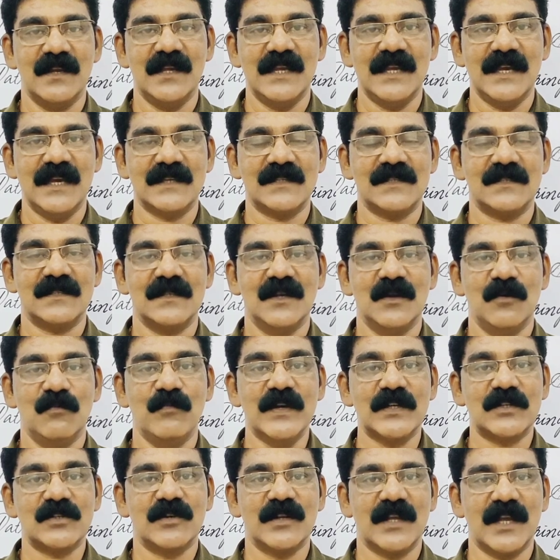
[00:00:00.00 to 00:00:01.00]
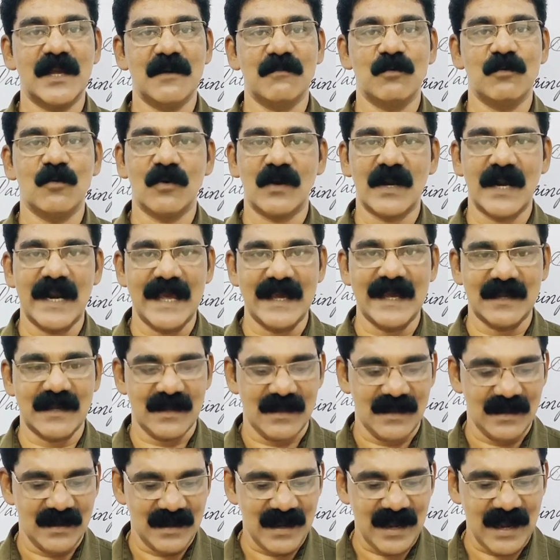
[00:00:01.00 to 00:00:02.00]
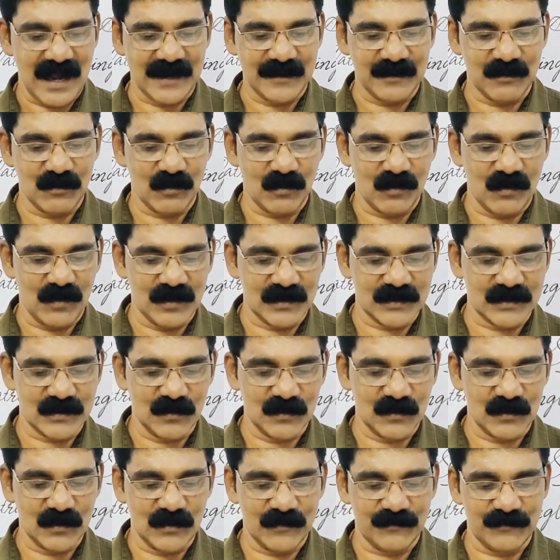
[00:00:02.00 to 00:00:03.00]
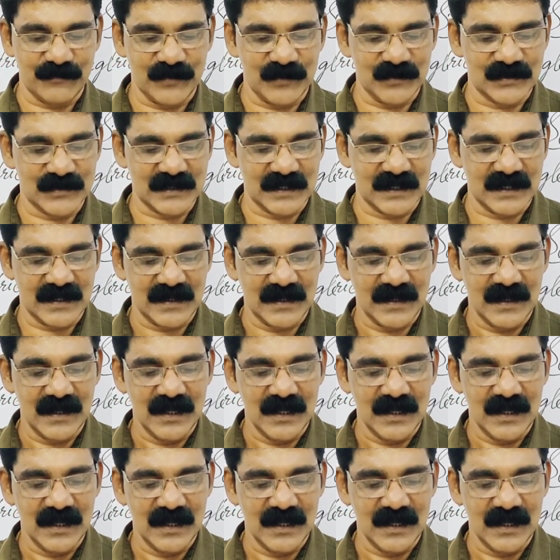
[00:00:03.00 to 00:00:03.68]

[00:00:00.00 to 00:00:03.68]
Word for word: yes, wished him good luck and also good future.